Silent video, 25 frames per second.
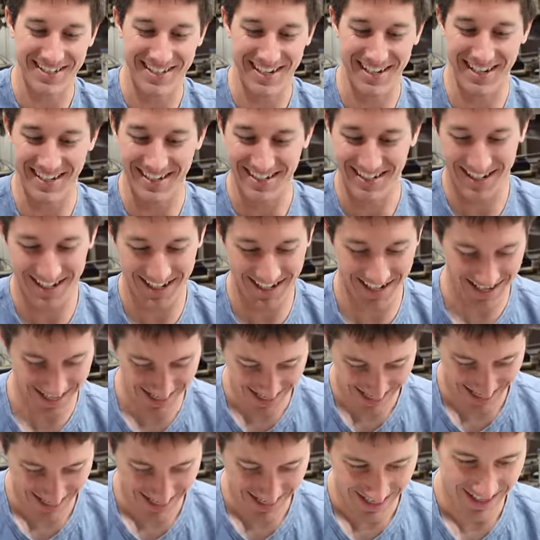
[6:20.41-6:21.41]
tent
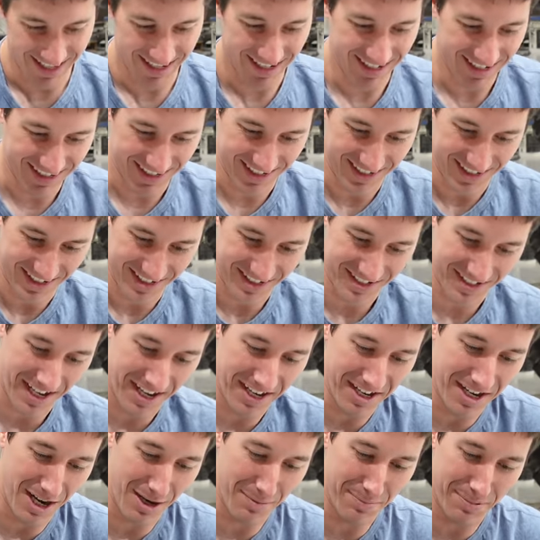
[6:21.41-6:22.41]

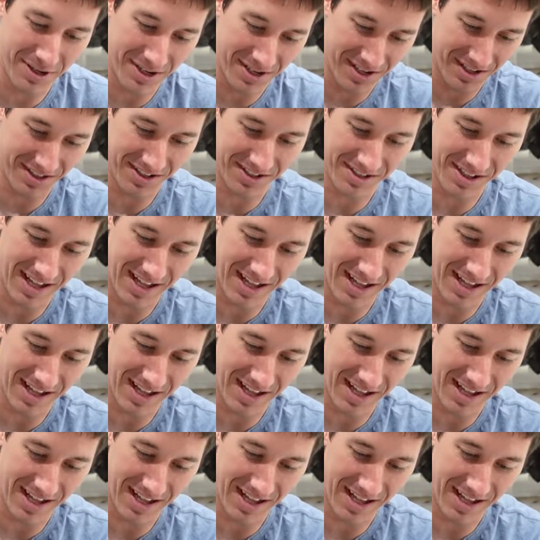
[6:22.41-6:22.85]
set up in the